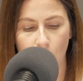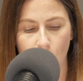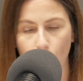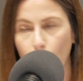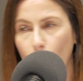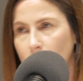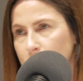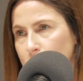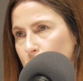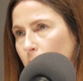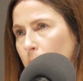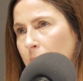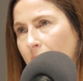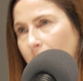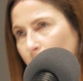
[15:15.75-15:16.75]
You know, what is
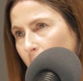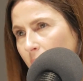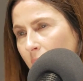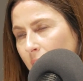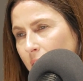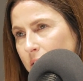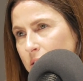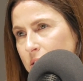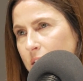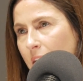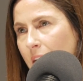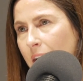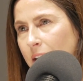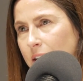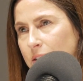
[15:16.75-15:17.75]
your background
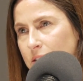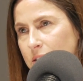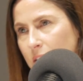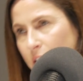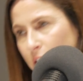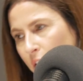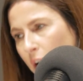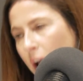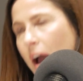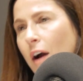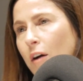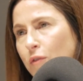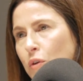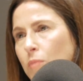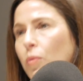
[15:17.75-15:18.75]
and, you know,
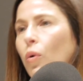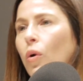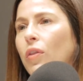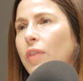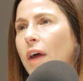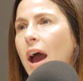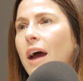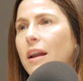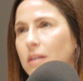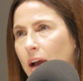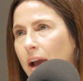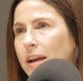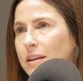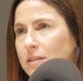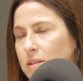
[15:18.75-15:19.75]
how have you brought that,
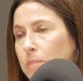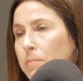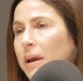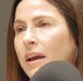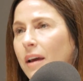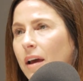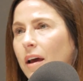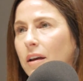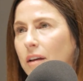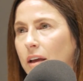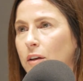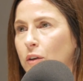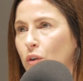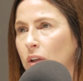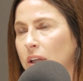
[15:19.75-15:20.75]
I guess, to bear
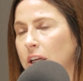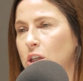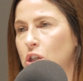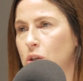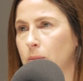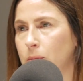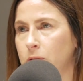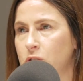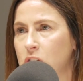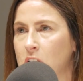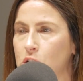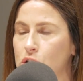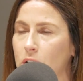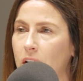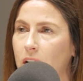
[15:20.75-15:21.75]
in your leadership of
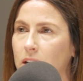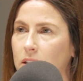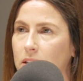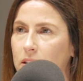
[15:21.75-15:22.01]
Gentrack?